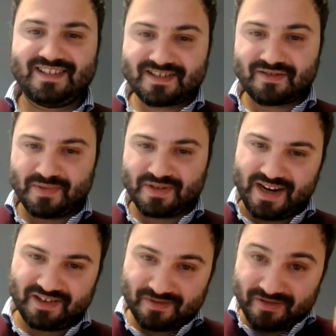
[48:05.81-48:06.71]
this comes
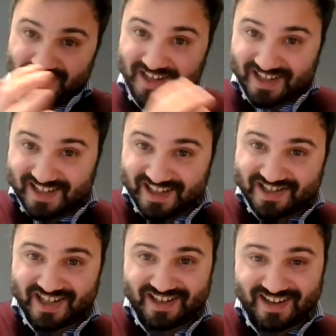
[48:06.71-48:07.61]
back to conducting a
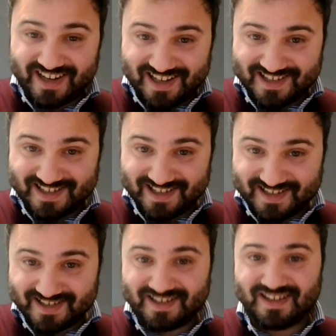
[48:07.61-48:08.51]
gender
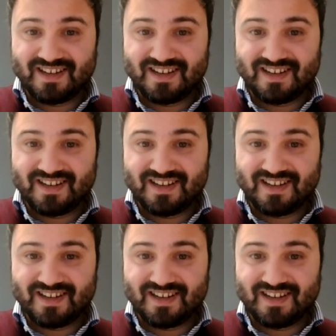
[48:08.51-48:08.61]
analysis.